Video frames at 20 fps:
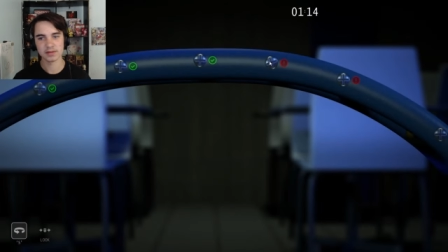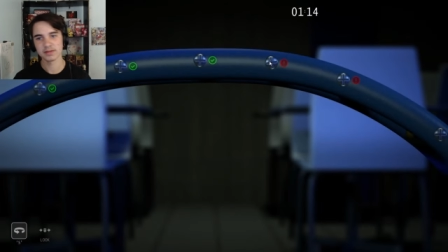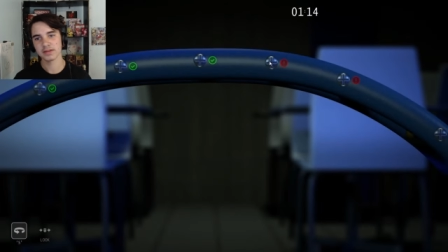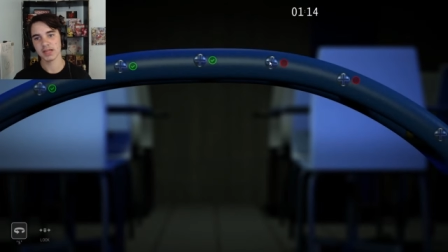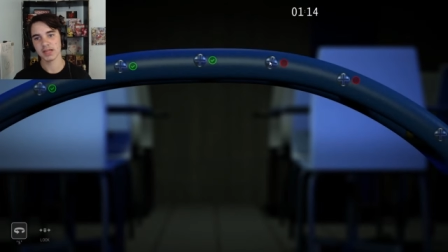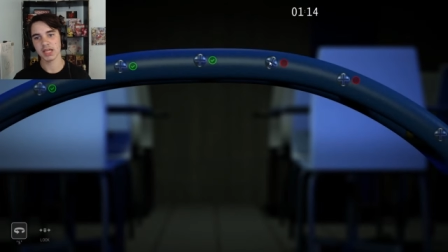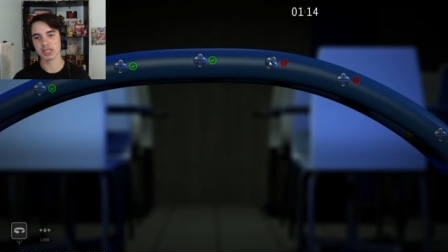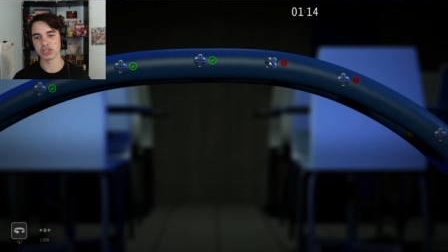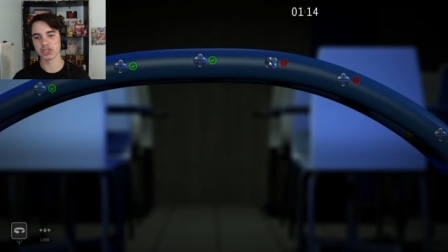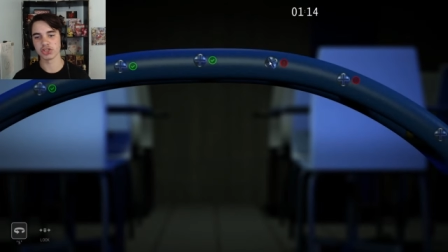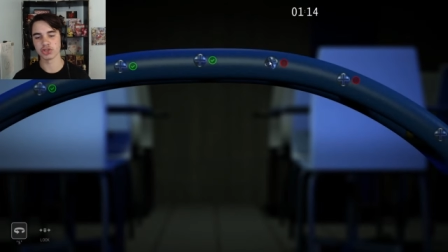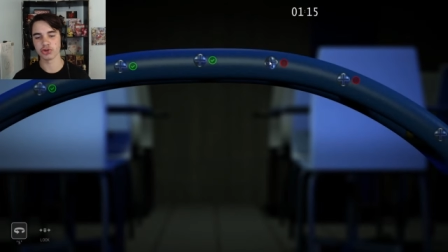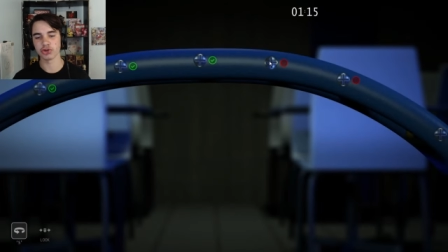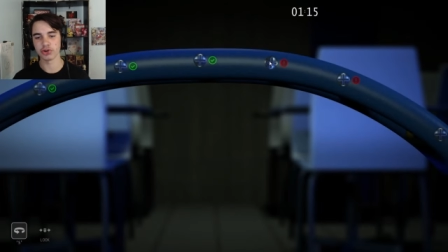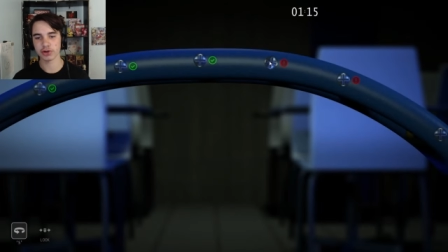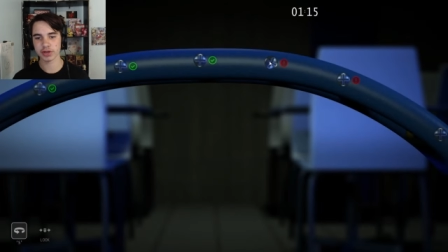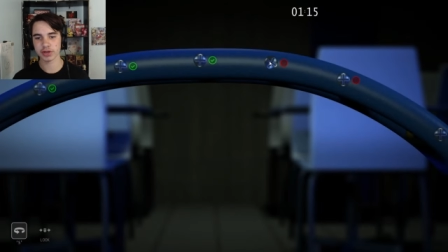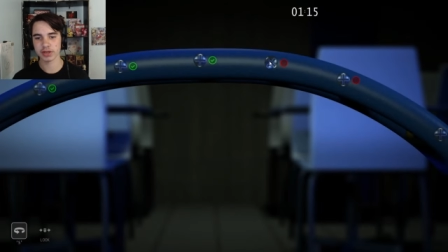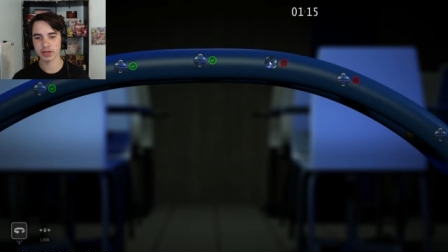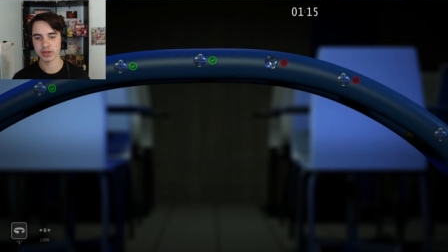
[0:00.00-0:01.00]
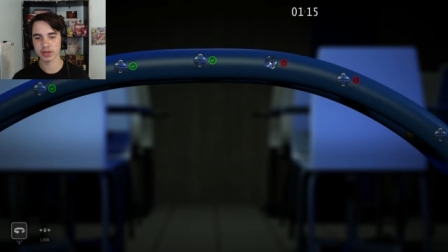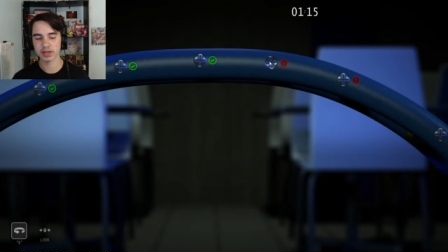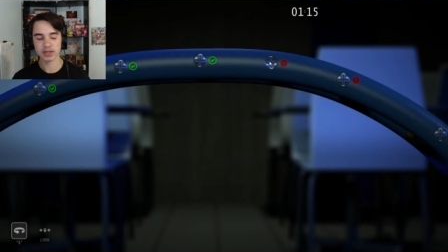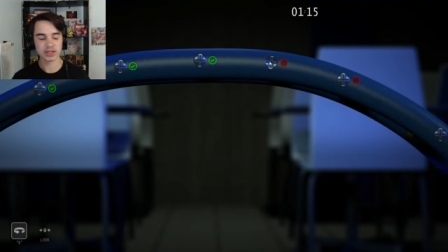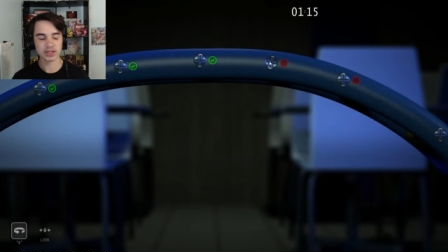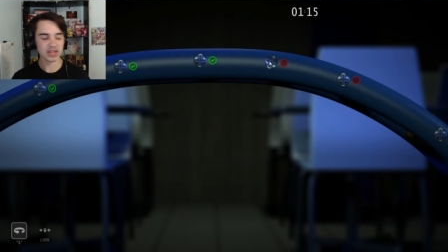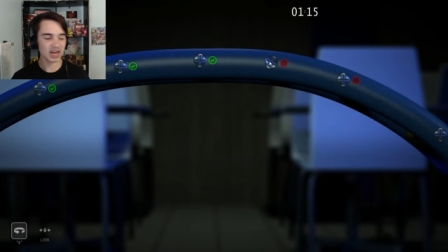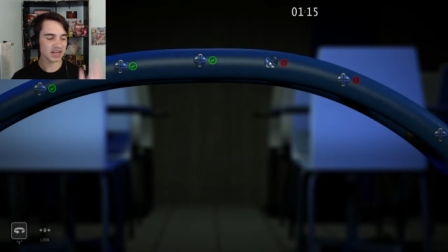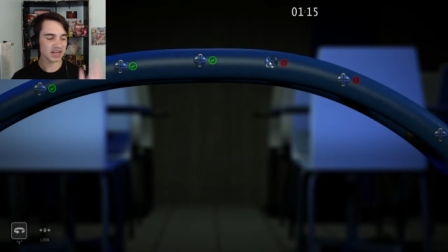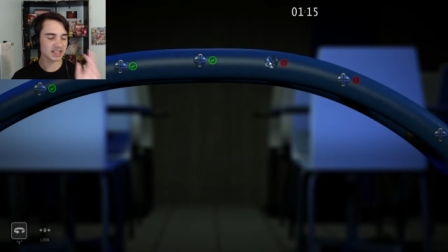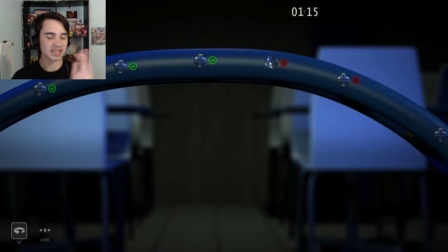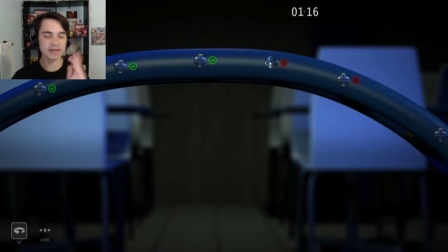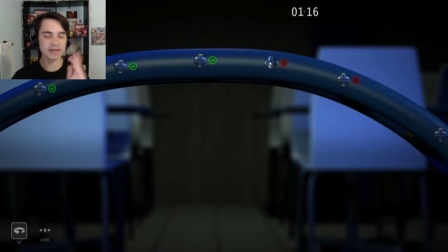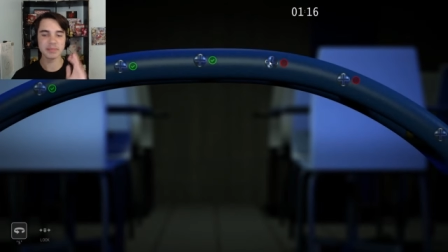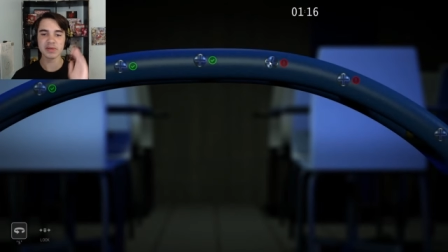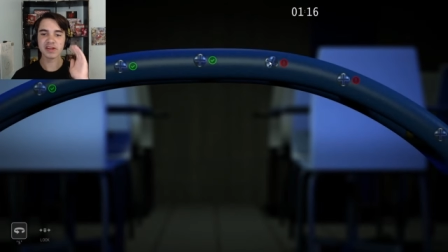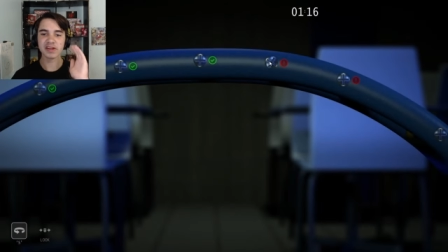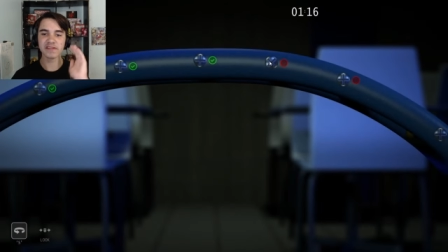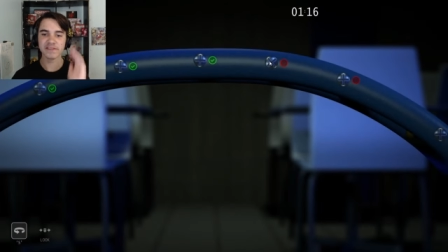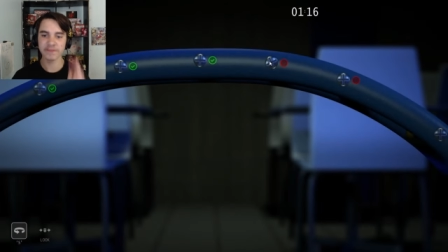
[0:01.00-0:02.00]
That jerk. You gotta keep it
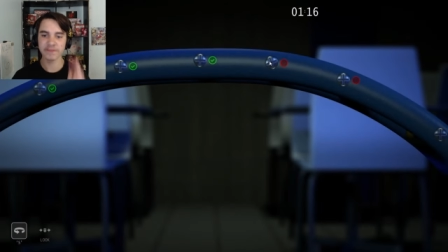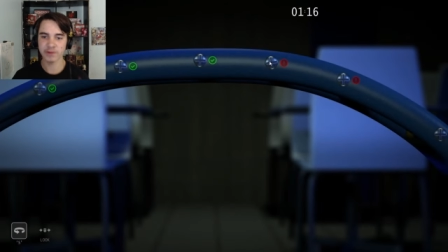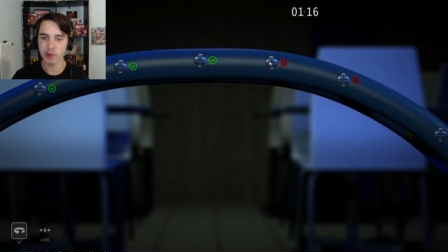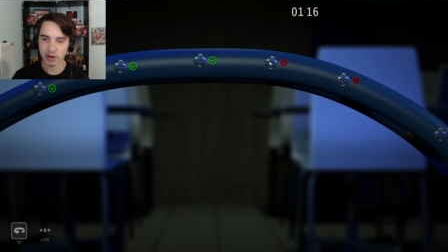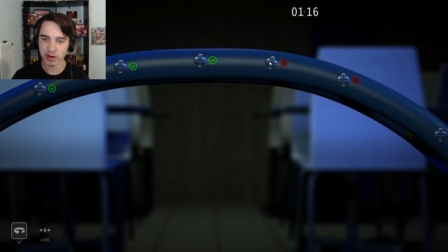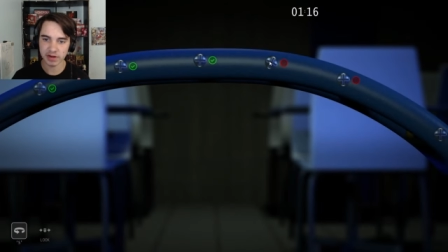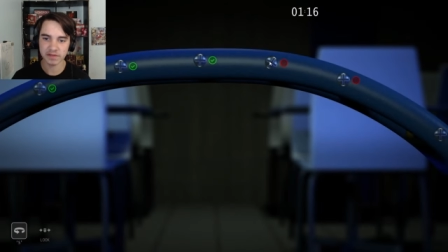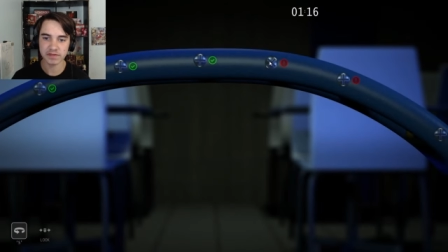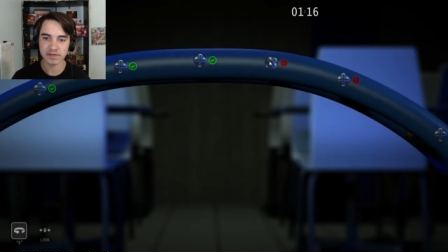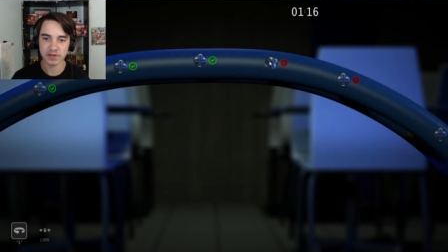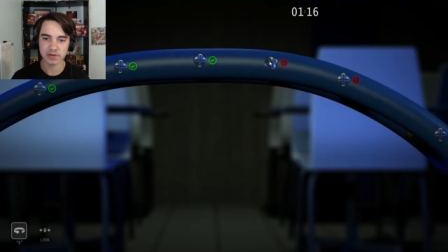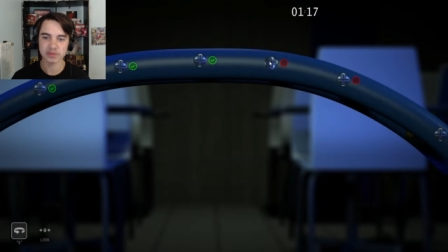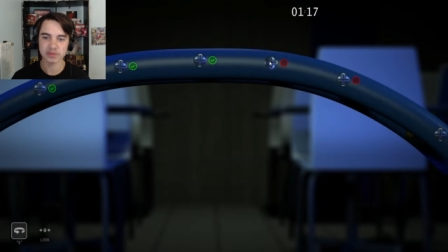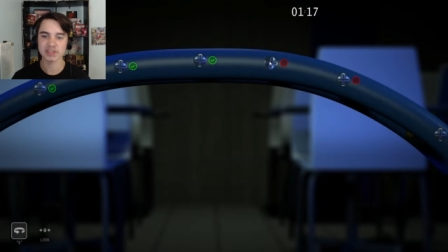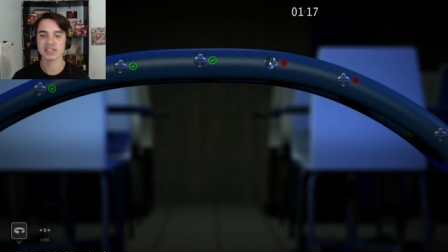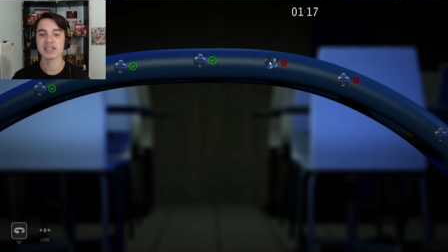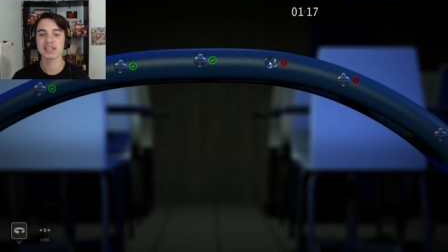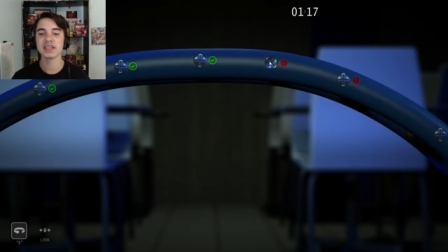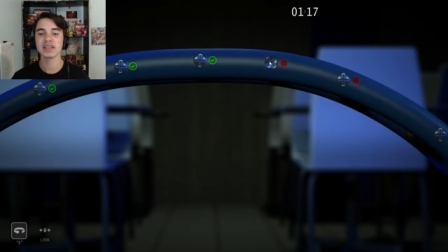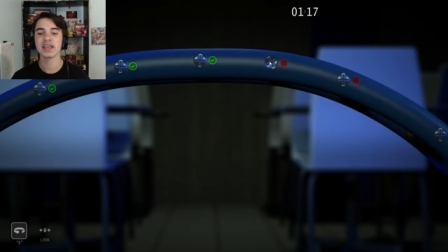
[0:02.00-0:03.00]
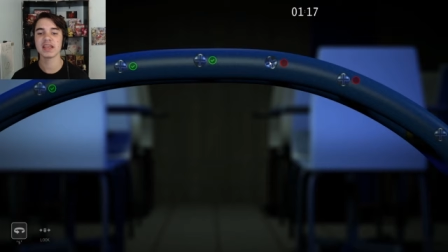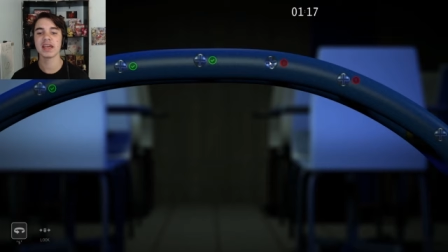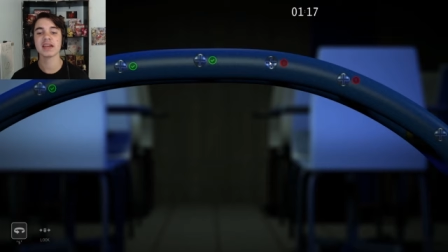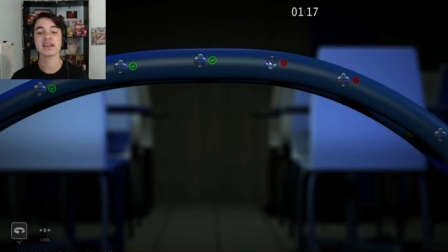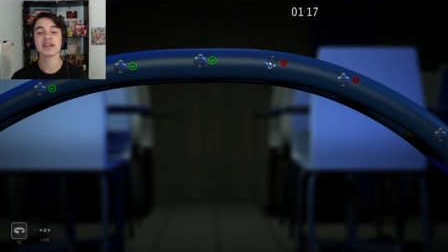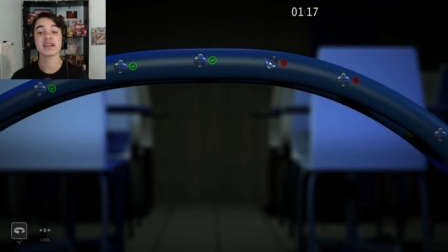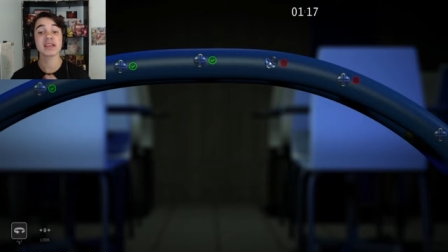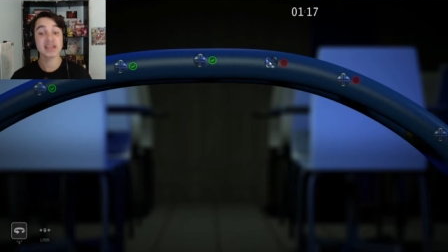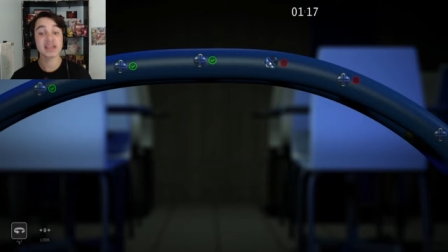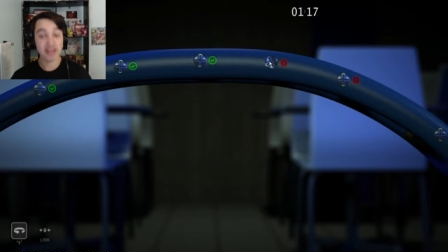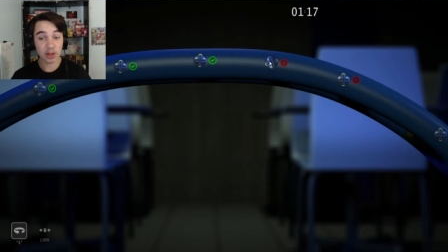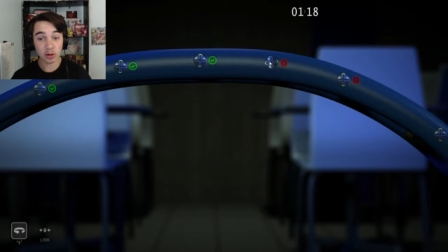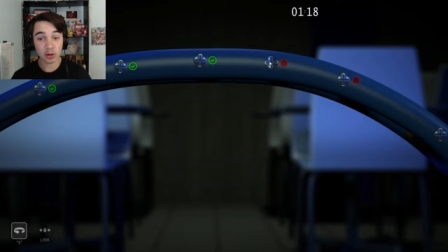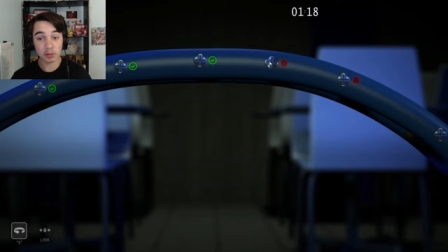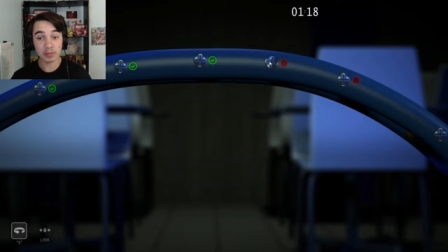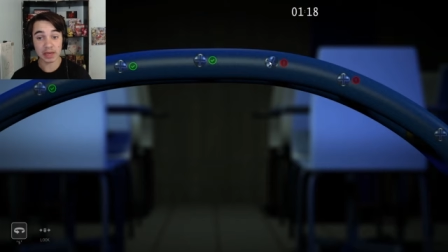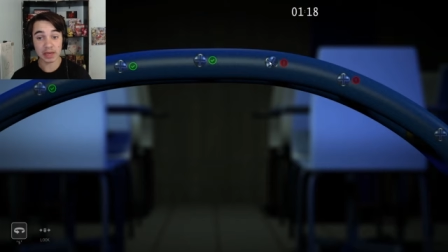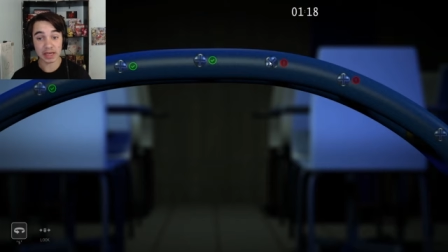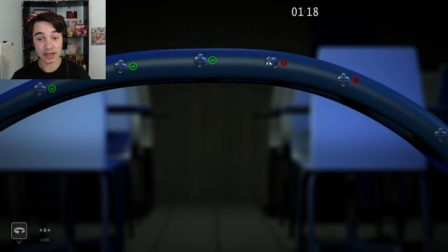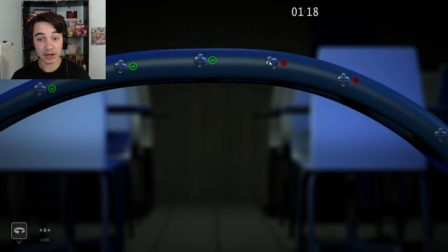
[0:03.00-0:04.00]
in front of you so then you can't kill
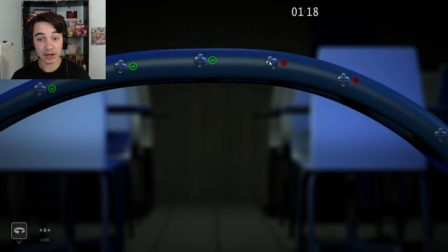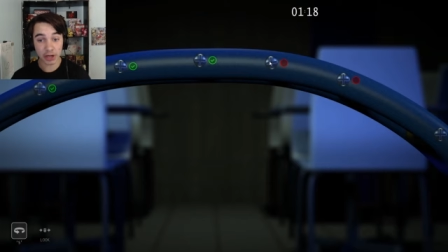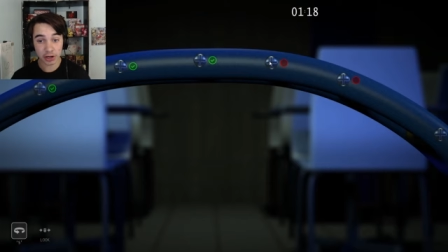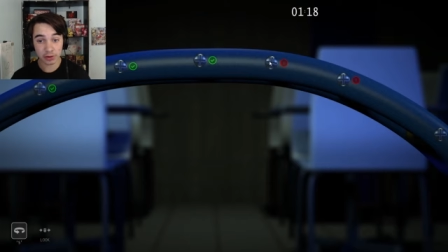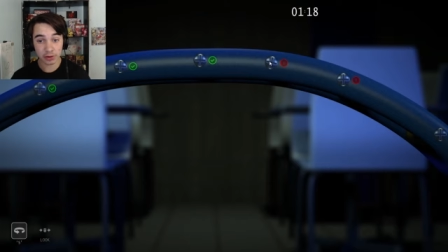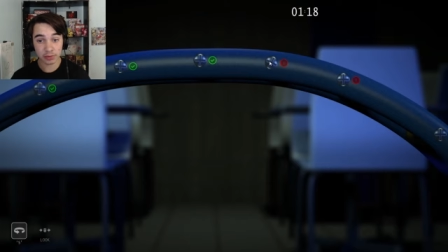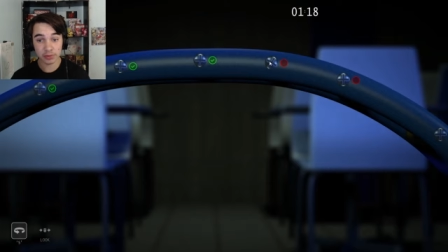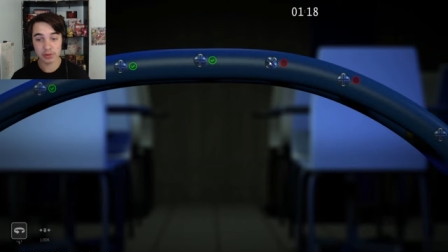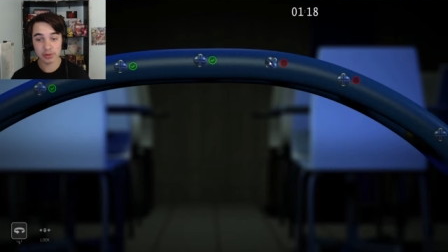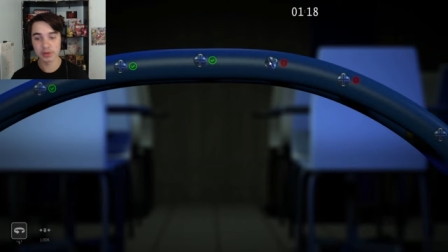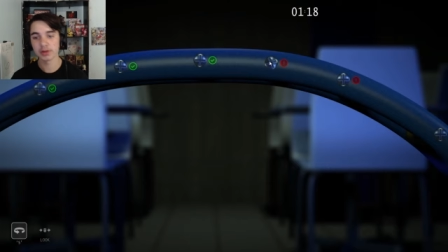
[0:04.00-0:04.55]
me, you know?